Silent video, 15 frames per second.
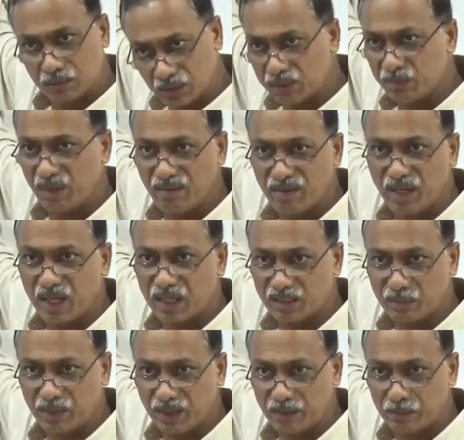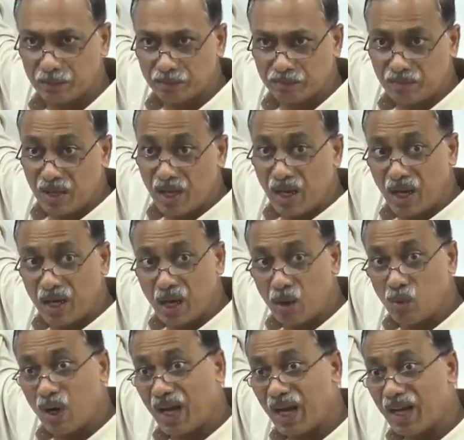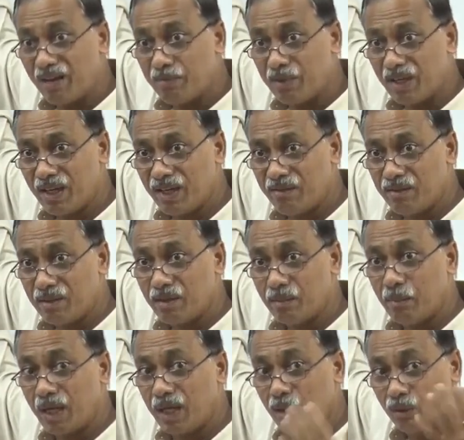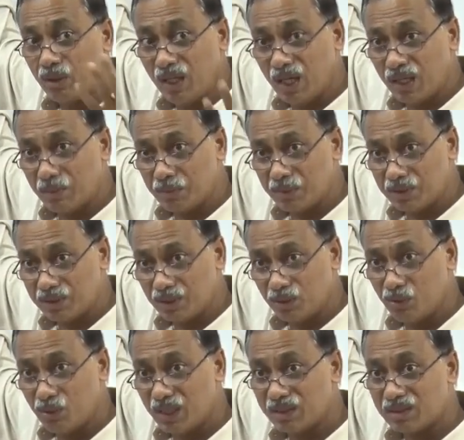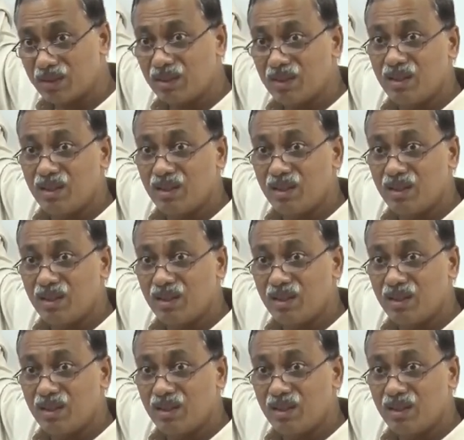this behavioral aspect and how i have behaved by looking at a person who has